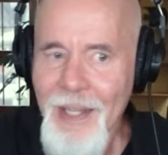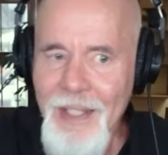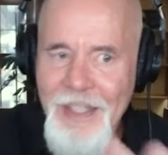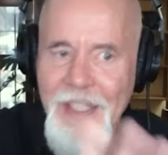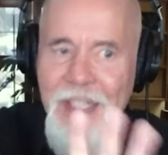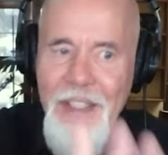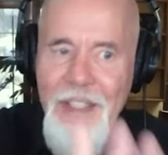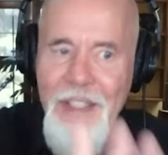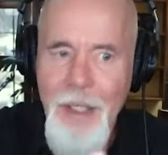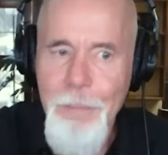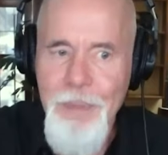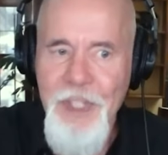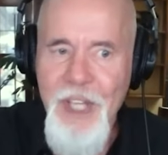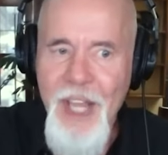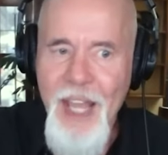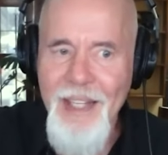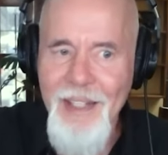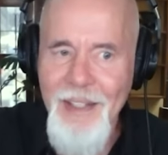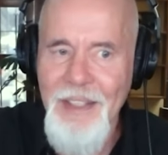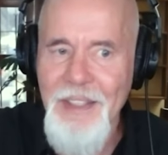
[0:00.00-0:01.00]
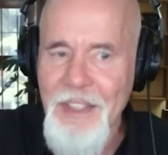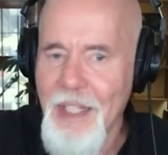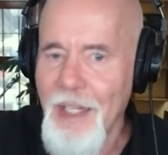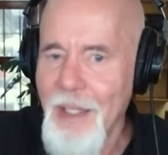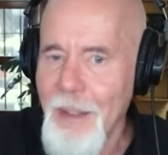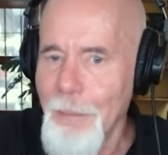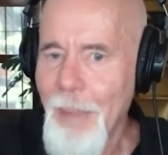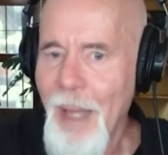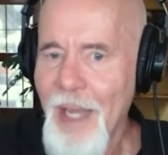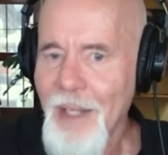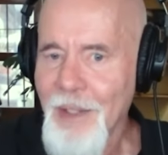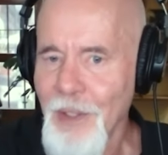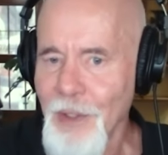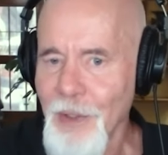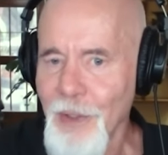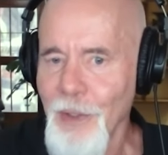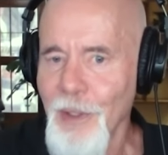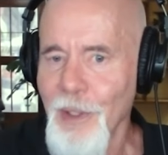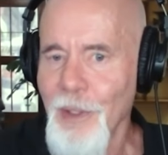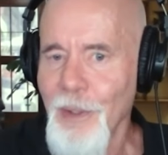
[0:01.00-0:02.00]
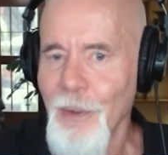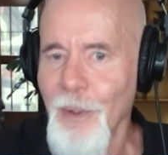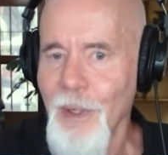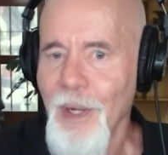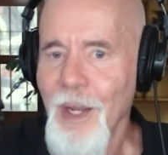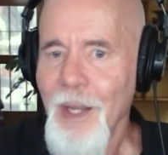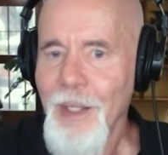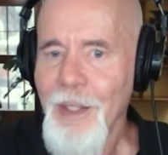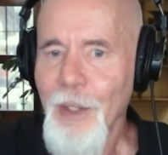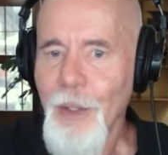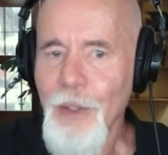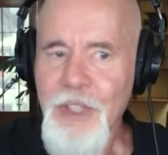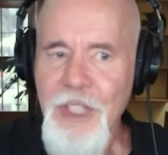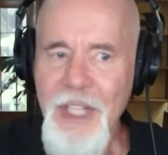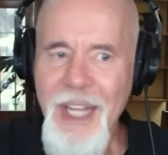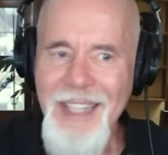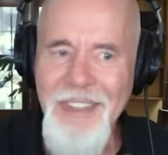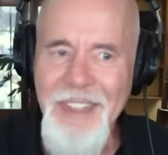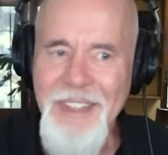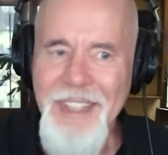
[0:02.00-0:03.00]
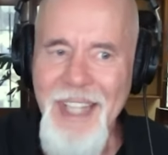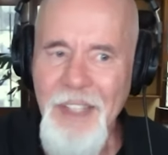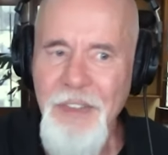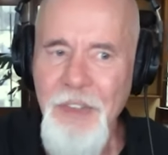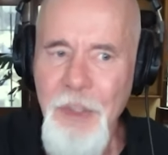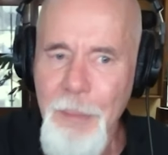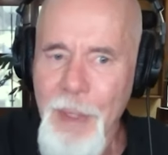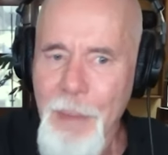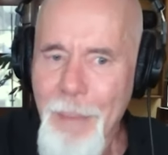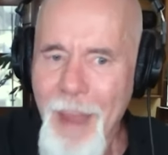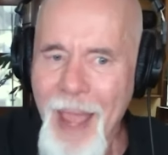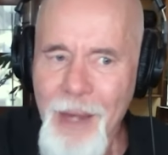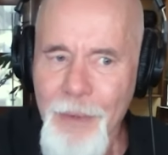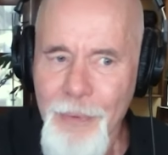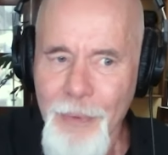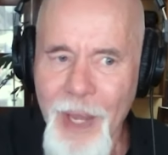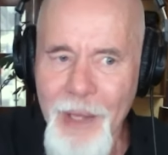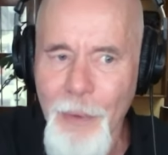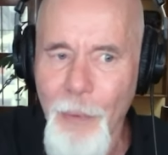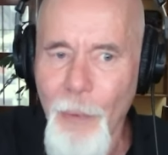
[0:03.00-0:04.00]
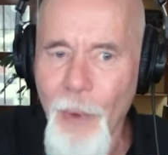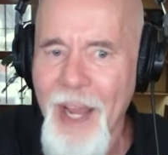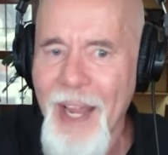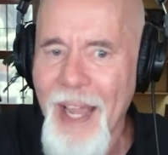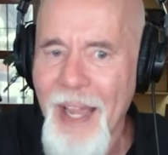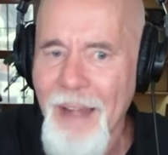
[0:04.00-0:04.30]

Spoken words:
She's upset, let's get it back to good. Or, you know, she hasn't texted me back right away.